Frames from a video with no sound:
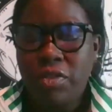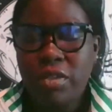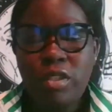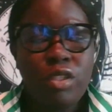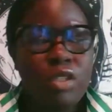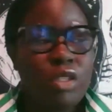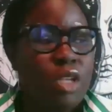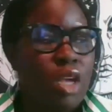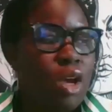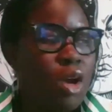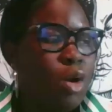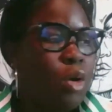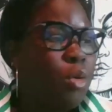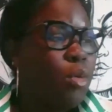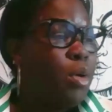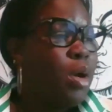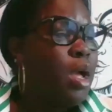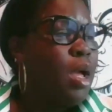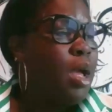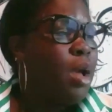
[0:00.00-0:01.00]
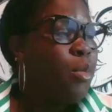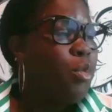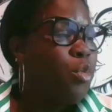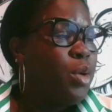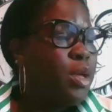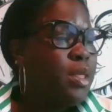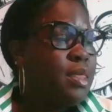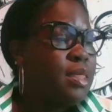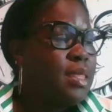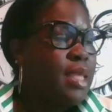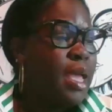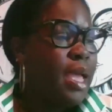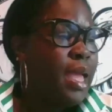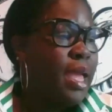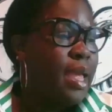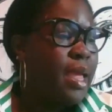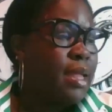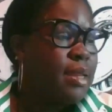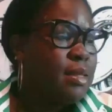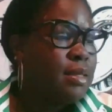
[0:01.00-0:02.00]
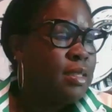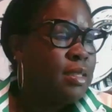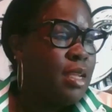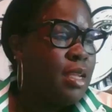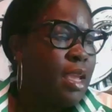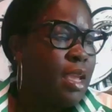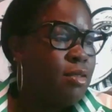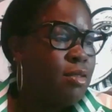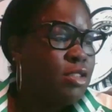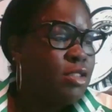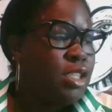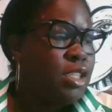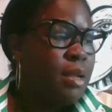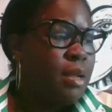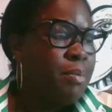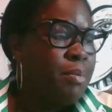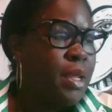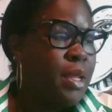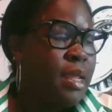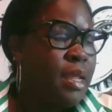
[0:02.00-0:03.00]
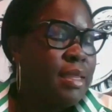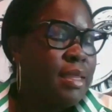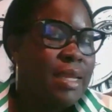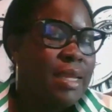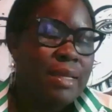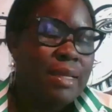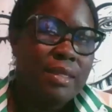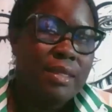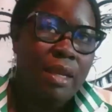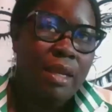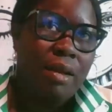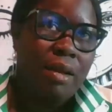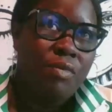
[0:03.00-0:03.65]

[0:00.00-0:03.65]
So with that, the energy being that